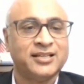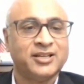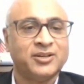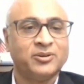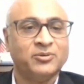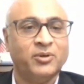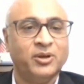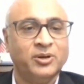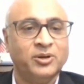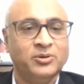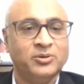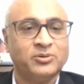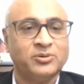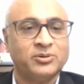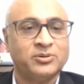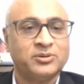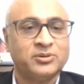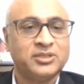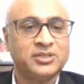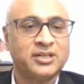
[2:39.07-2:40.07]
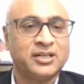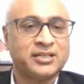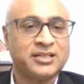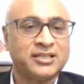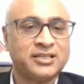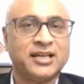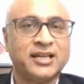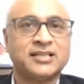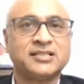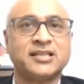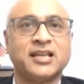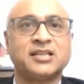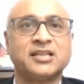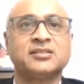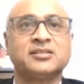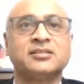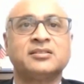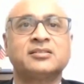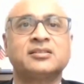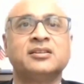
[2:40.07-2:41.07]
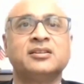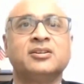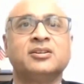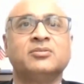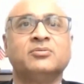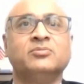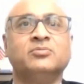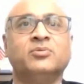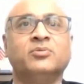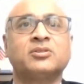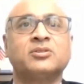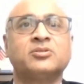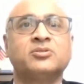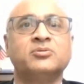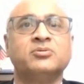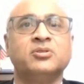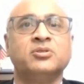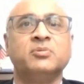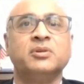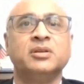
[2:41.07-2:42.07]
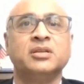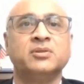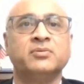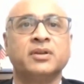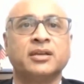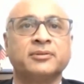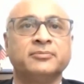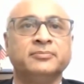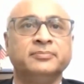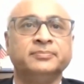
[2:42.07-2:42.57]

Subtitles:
when you go to the architect sessions, what should you be doing?